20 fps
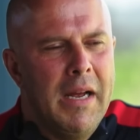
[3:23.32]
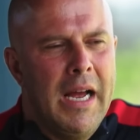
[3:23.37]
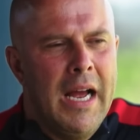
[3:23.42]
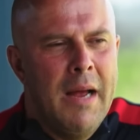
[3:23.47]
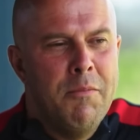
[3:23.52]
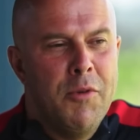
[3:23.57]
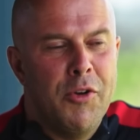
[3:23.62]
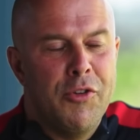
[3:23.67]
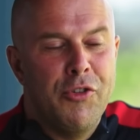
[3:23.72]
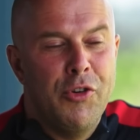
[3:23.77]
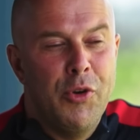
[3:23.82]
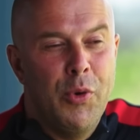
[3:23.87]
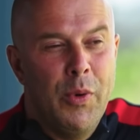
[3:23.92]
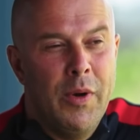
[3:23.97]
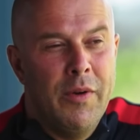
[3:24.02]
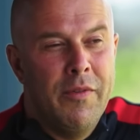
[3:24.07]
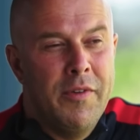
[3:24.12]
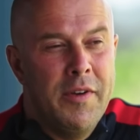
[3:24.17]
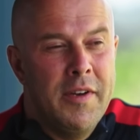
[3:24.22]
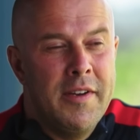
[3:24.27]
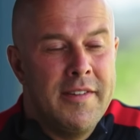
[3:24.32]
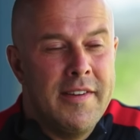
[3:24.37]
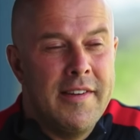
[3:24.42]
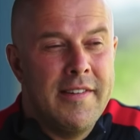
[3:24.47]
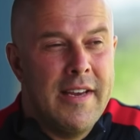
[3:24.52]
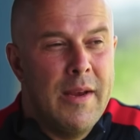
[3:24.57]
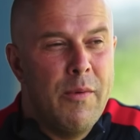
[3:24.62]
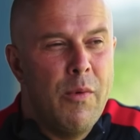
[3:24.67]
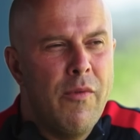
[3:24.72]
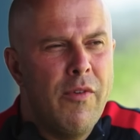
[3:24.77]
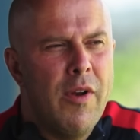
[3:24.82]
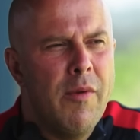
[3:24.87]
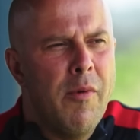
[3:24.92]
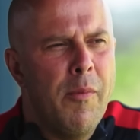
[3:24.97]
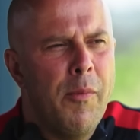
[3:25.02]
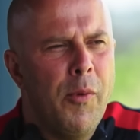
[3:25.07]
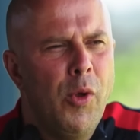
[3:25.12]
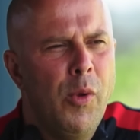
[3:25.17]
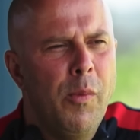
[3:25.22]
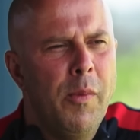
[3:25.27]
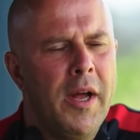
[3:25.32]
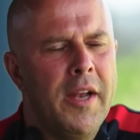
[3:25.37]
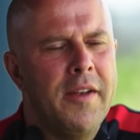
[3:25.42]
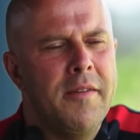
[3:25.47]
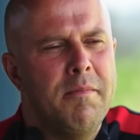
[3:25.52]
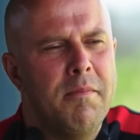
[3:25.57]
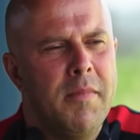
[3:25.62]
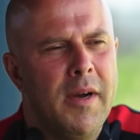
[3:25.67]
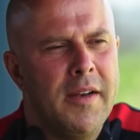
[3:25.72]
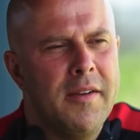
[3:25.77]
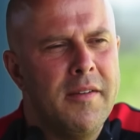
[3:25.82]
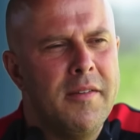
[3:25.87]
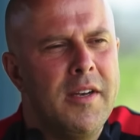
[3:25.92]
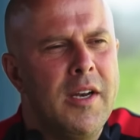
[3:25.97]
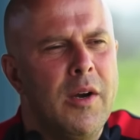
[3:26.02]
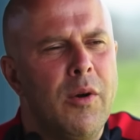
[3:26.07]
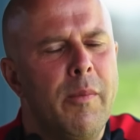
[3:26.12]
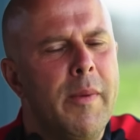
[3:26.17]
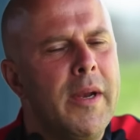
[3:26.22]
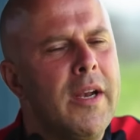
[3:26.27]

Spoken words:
I'm not sure if it is the same with Liverpool, but they're a